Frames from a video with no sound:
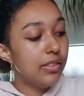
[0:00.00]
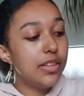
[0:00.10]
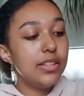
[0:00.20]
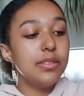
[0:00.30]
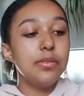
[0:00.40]

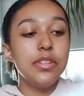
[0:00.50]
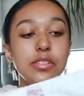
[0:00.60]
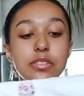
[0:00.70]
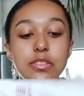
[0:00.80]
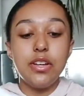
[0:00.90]
This I'm gonna
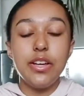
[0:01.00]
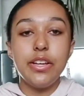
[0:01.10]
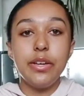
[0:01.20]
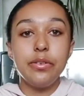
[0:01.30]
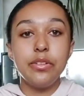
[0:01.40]
do a
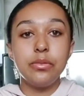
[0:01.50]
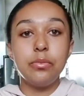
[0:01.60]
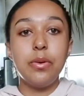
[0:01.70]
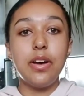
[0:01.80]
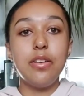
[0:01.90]
tie-dye on as
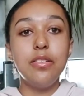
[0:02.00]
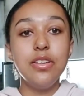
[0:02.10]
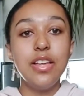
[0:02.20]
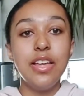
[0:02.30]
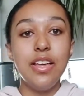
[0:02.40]
well.